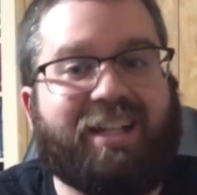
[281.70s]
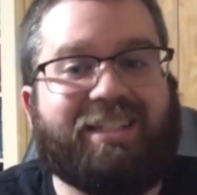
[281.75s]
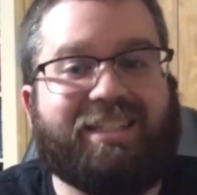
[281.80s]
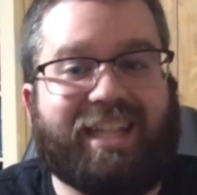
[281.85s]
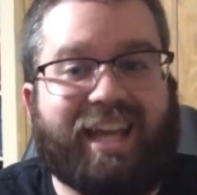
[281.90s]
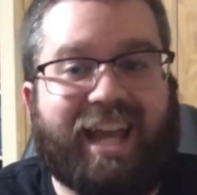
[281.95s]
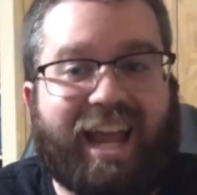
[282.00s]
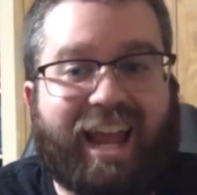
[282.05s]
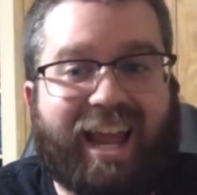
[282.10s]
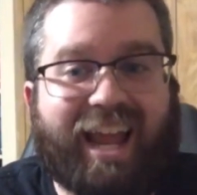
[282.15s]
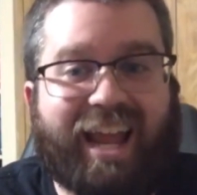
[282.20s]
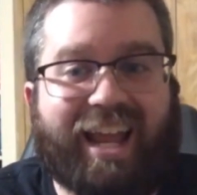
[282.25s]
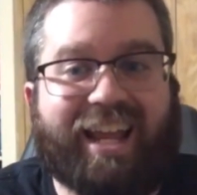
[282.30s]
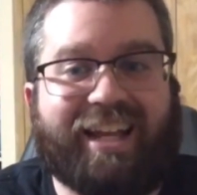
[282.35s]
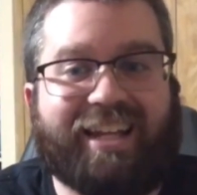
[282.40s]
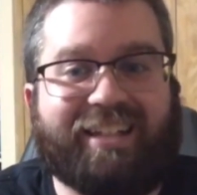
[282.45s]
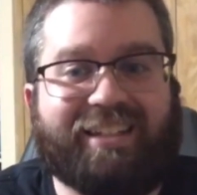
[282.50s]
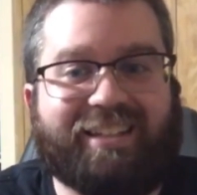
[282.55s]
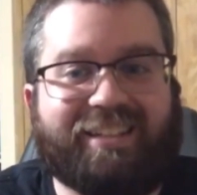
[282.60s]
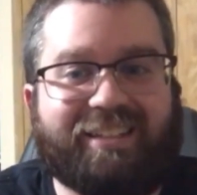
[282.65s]

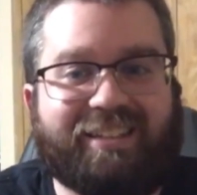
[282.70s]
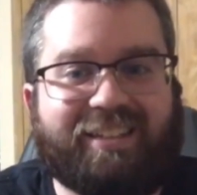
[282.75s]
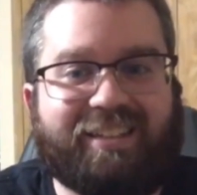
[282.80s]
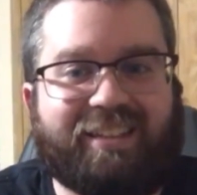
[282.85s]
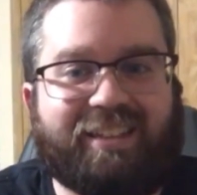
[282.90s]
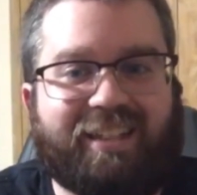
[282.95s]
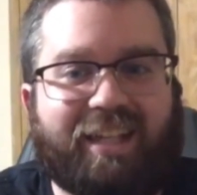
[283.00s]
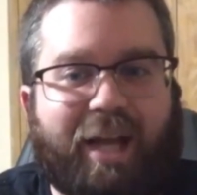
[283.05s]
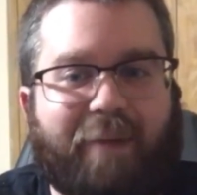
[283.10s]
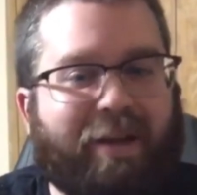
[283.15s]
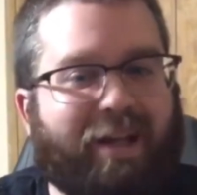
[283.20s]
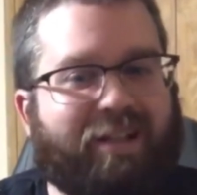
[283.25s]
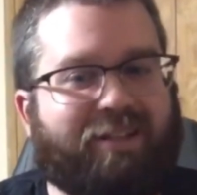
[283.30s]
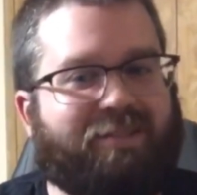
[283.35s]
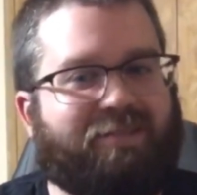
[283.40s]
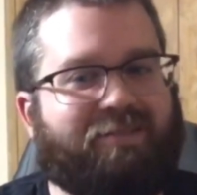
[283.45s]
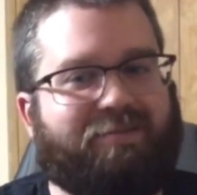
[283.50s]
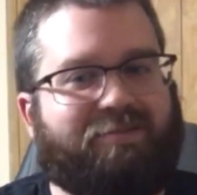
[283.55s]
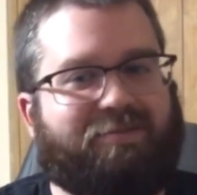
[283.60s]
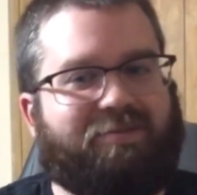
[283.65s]
Dang. I mean,
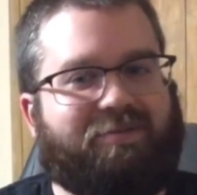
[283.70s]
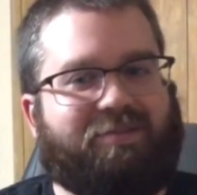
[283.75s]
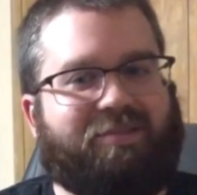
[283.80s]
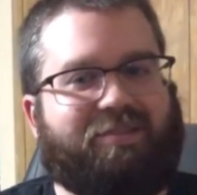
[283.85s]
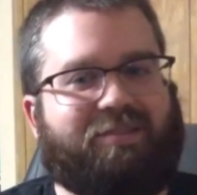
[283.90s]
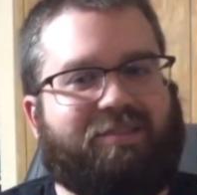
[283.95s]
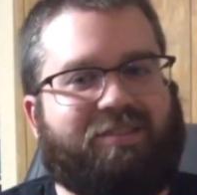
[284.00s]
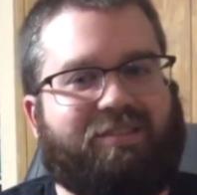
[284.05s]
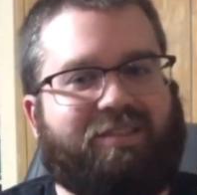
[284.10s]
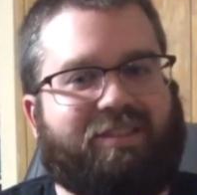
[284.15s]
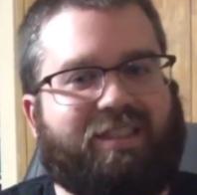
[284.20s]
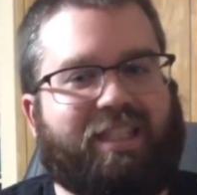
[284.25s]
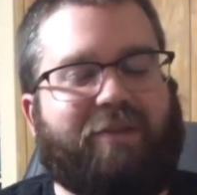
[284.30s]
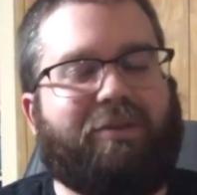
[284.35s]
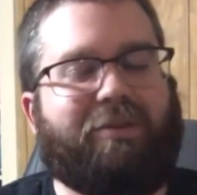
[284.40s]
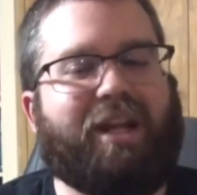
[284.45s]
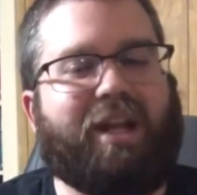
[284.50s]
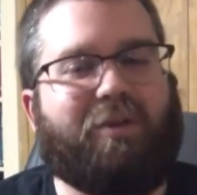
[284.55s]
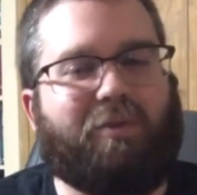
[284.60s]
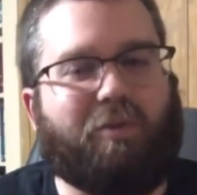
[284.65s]
that
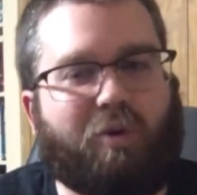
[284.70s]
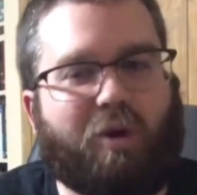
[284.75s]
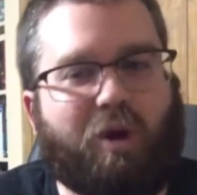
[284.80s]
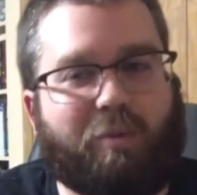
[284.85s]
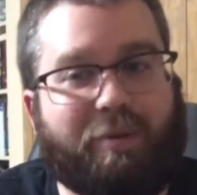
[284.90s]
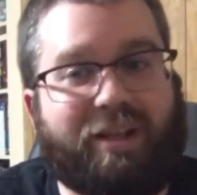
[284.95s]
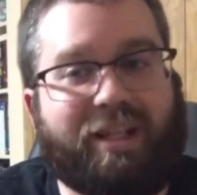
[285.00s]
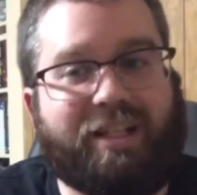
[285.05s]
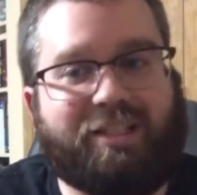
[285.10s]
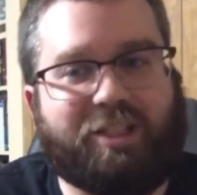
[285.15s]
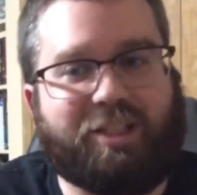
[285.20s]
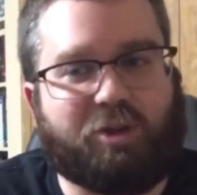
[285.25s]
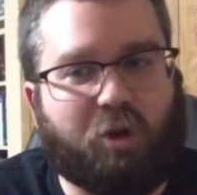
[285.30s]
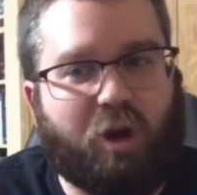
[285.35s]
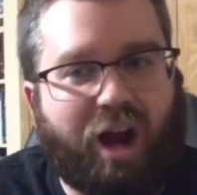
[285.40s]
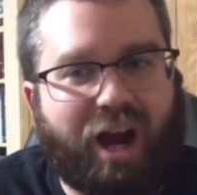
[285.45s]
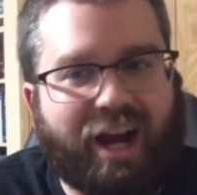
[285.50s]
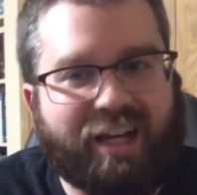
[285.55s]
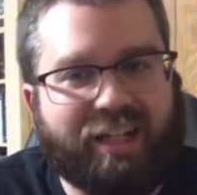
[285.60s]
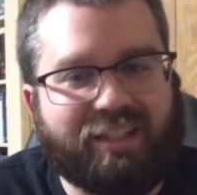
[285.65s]
really didn't work, but at least he
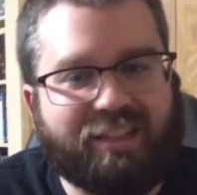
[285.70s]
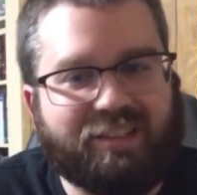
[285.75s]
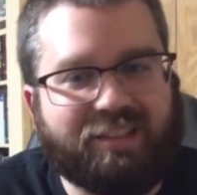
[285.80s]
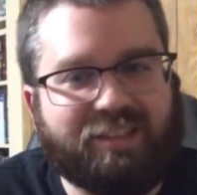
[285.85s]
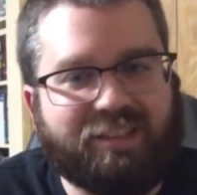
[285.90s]
tried.